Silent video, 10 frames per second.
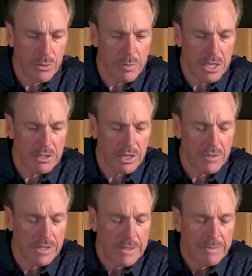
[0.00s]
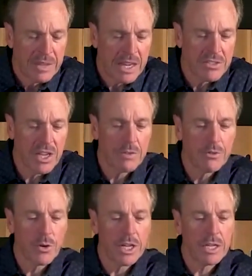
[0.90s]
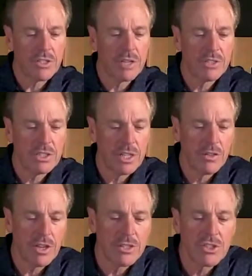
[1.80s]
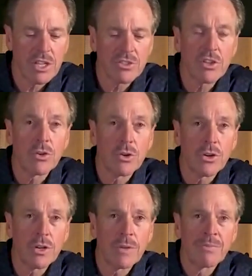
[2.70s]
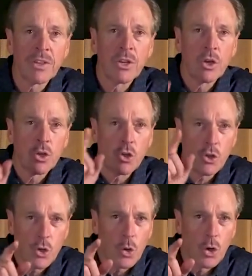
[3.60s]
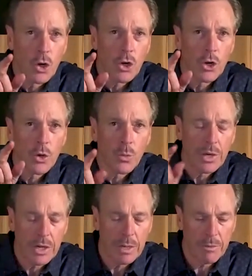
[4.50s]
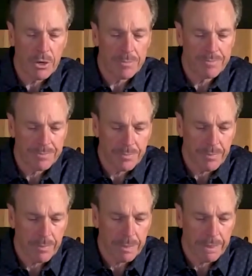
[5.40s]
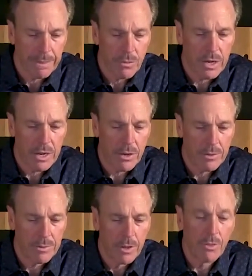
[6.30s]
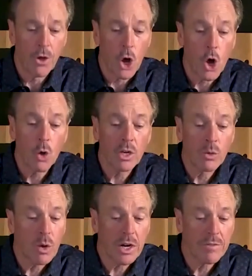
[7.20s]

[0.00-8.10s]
3 minutes left. Isaiah 48, 17, thus says the Lord, your Redeemer. Wow. The Holy One